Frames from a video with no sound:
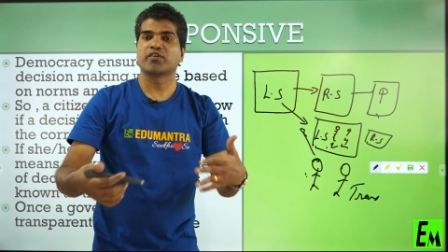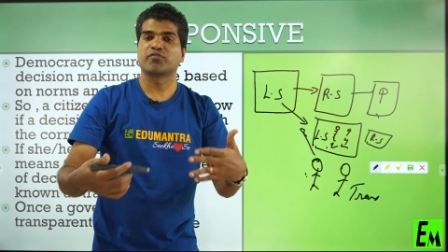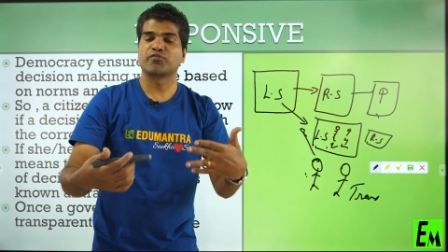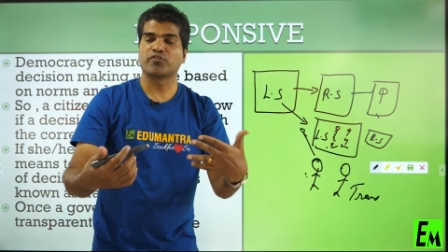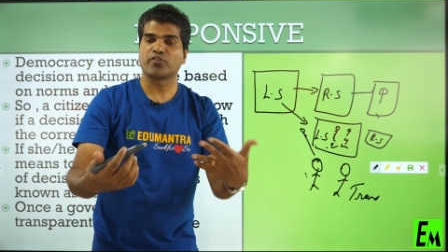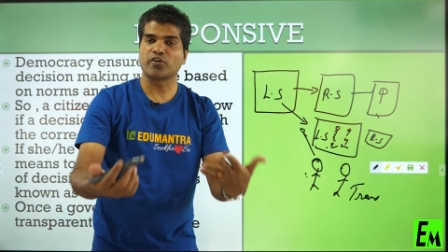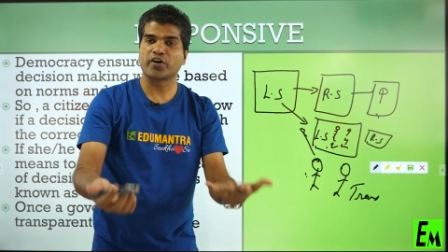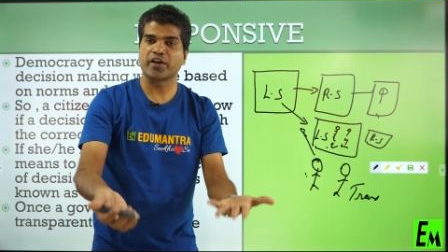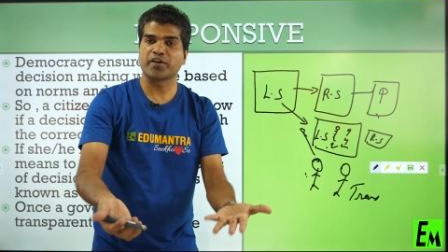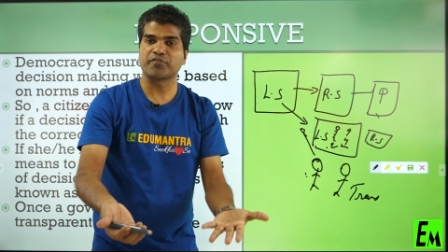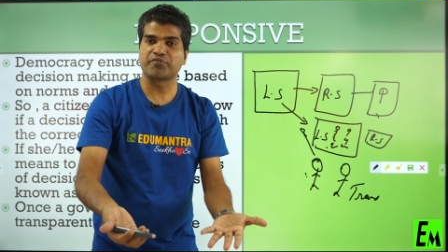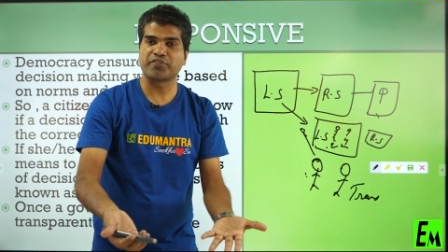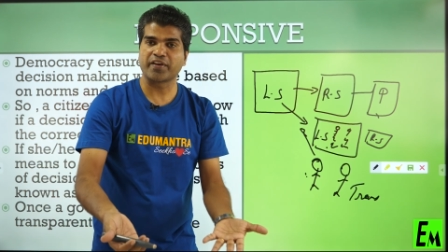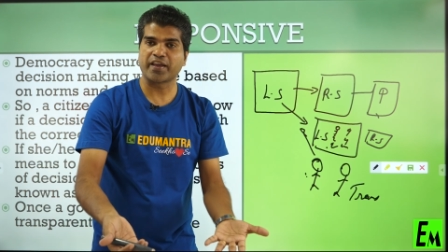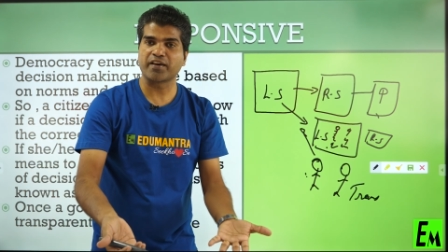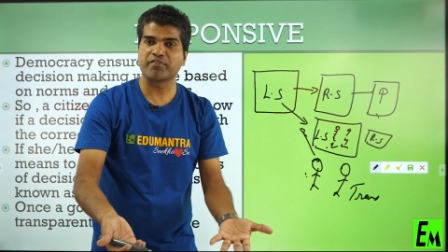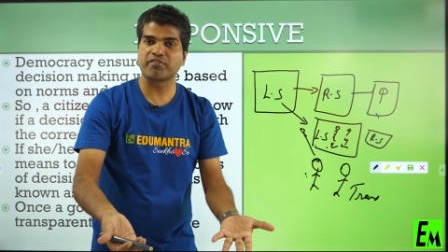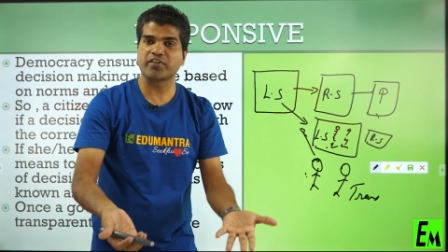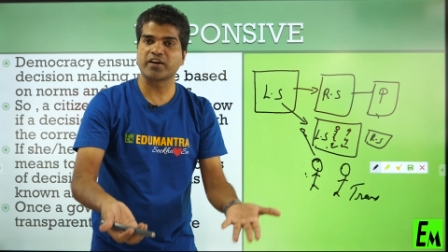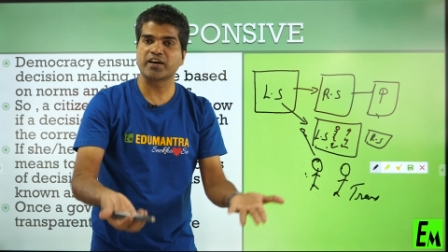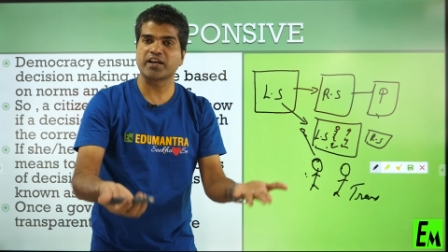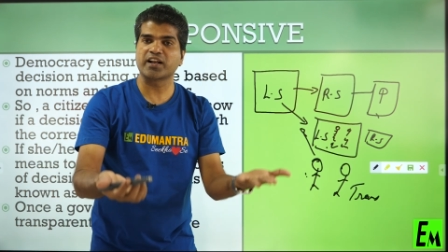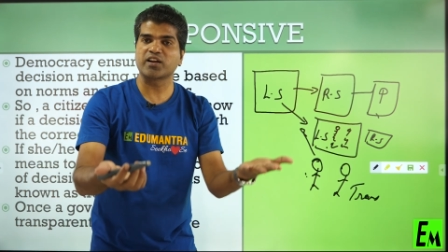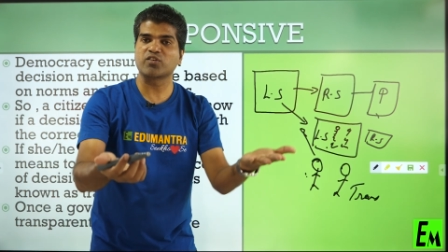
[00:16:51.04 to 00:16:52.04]
for a
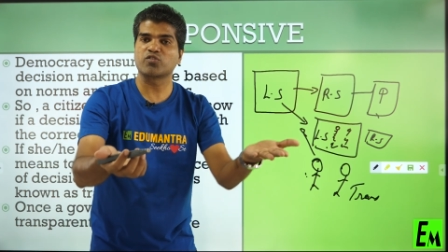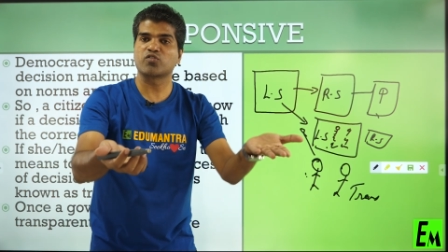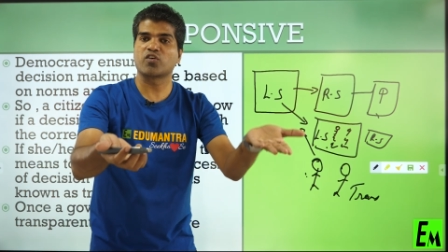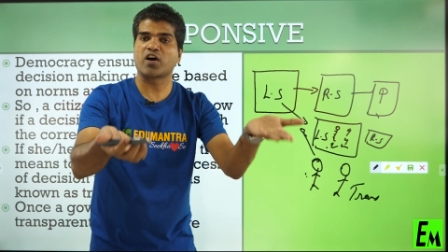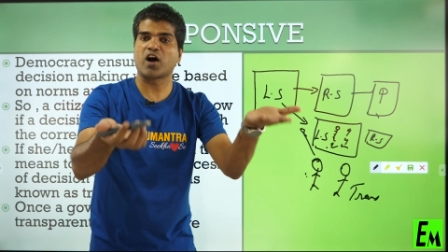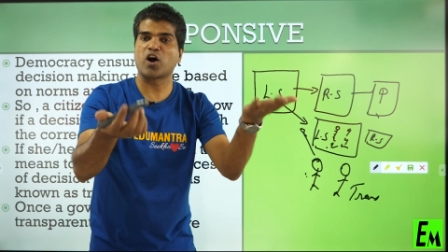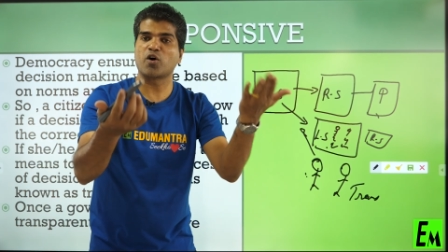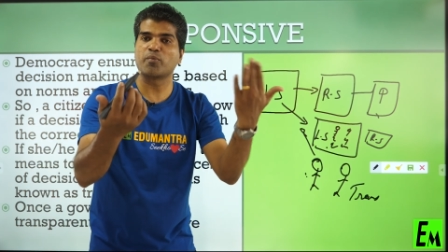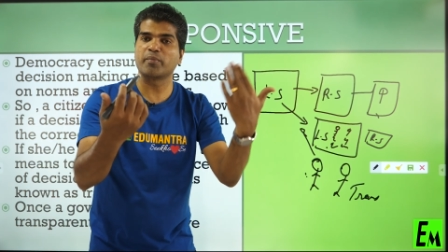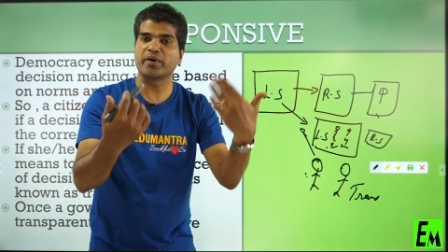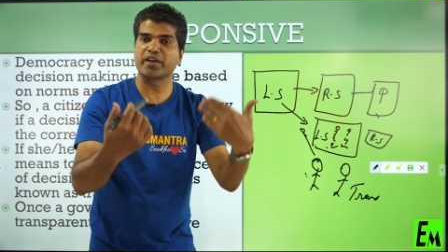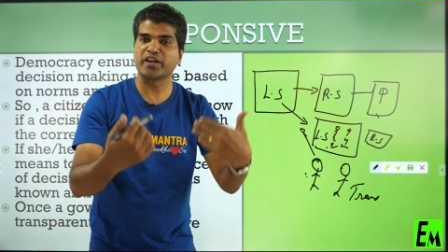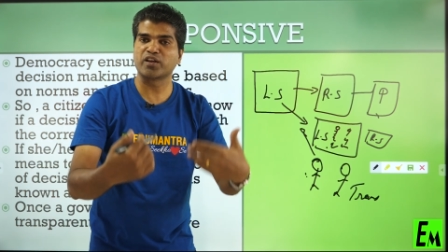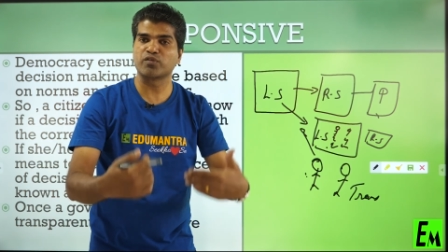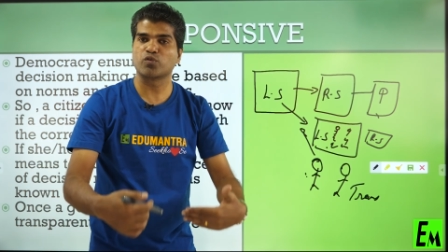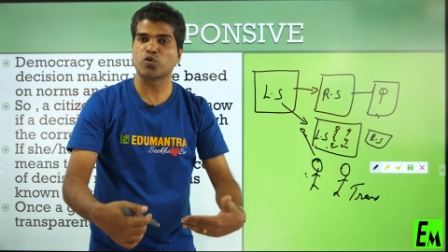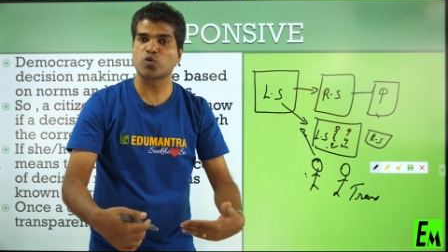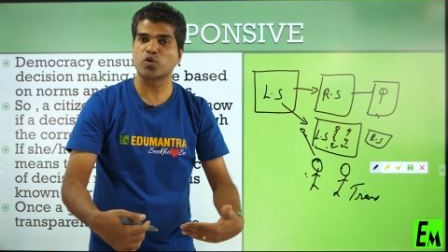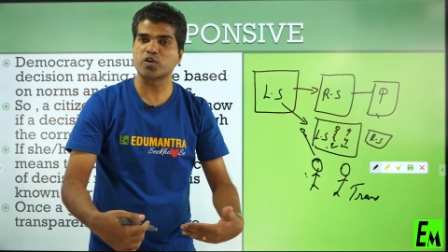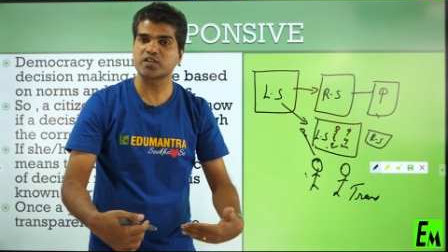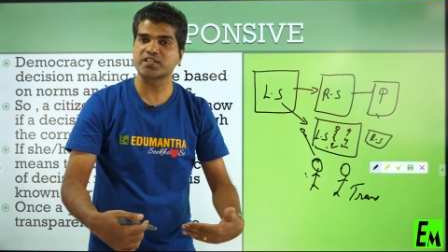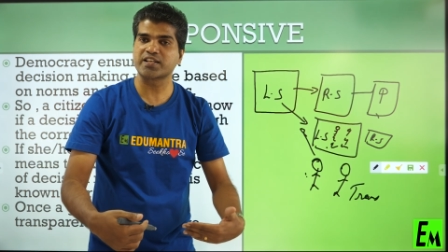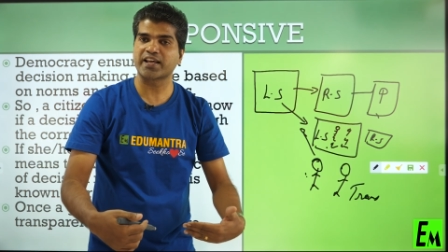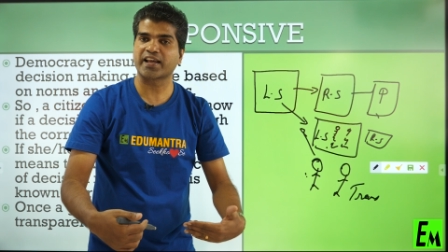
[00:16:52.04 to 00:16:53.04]
favor, how many
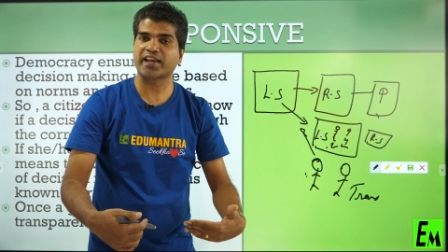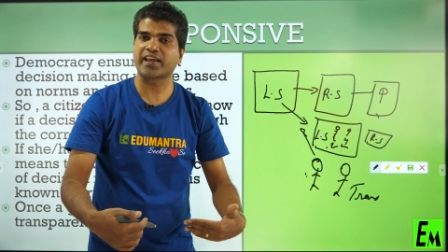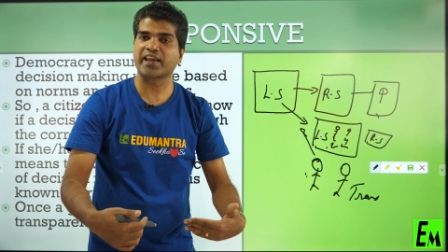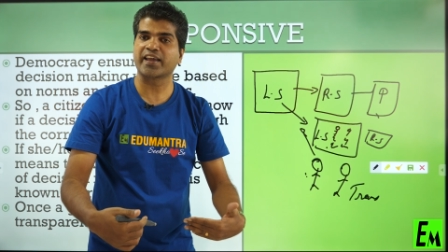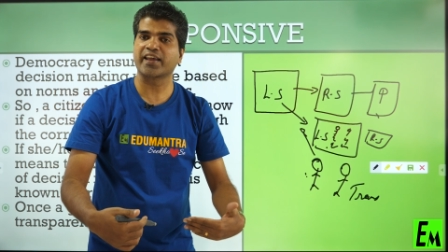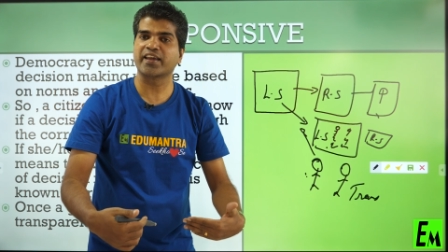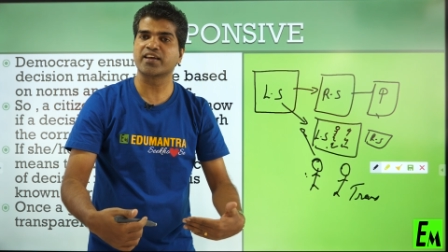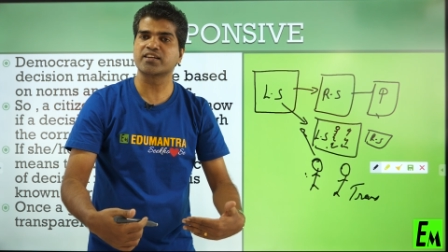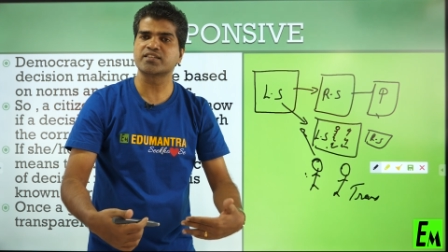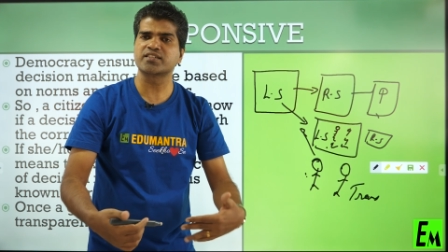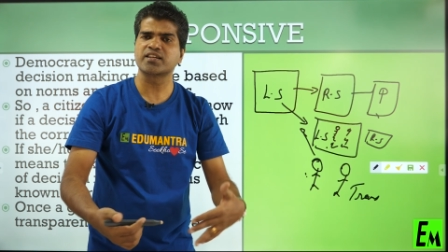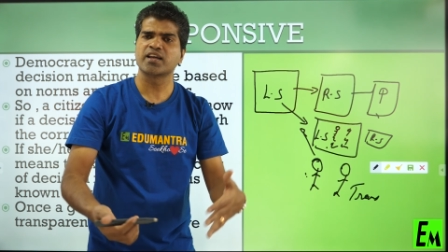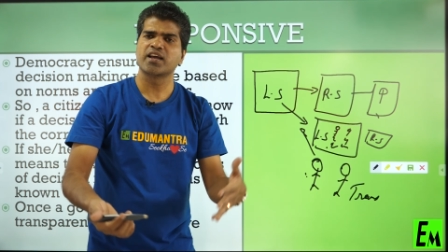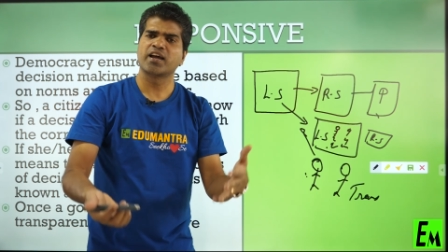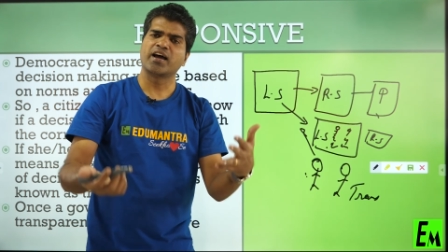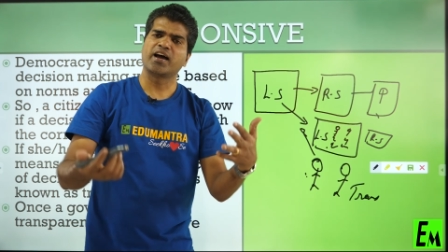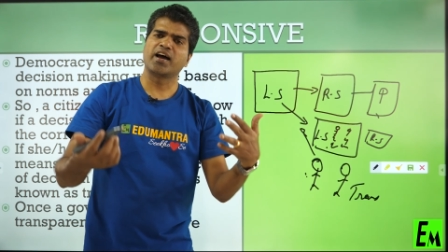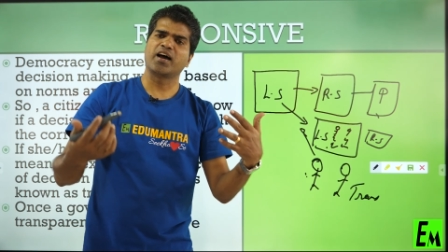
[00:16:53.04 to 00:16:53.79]
votes against,